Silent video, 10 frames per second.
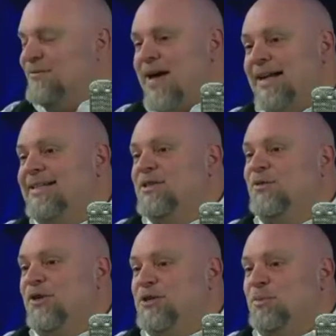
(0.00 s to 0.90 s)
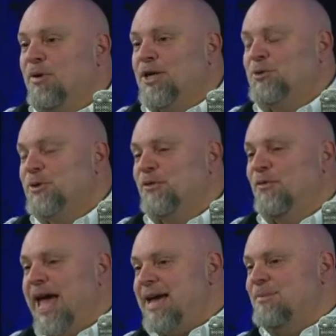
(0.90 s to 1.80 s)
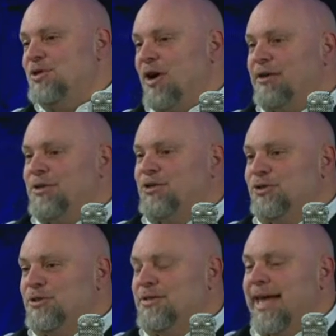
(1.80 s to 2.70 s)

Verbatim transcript: fact, his first brush with fame, Charles Schulz,